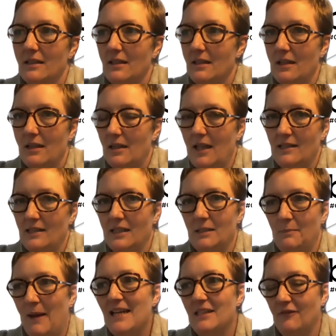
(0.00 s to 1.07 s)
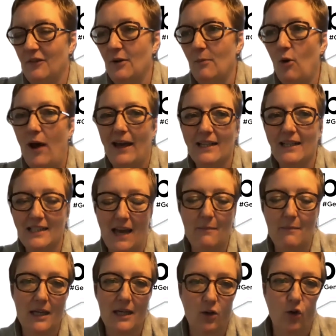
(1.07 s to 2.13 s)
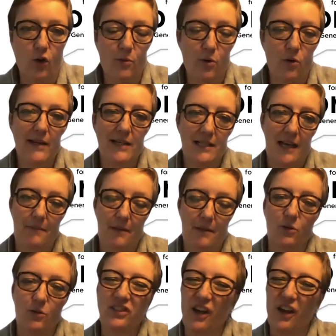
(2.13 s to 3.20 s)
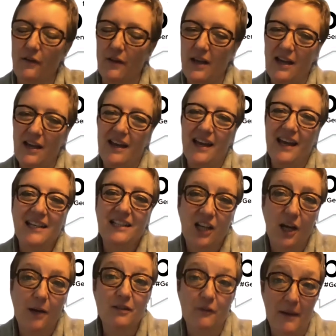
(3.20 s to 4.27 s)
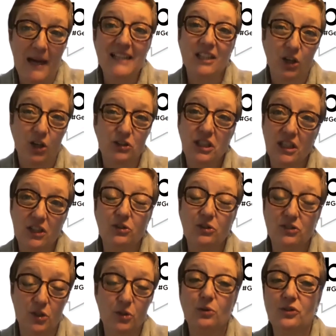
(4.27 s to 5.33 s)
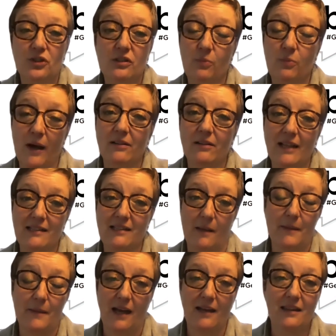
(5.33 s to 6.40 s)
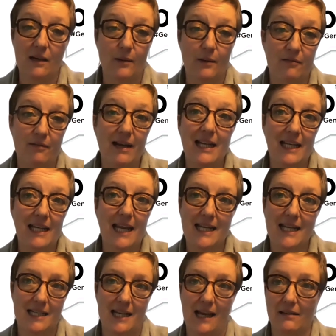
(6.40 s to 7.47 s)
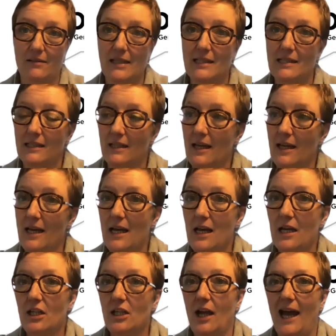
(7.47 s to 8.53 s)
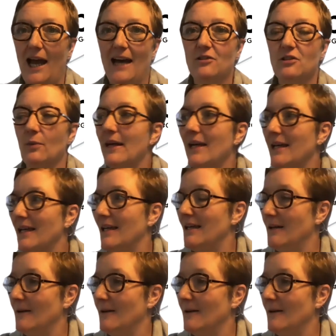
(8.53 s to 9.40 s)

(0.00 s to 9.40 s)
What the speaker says: there's a space for more academic or more in-depth, and also in terms of pedagogical tools as well. That's something I think we really need now, is, you know, how do we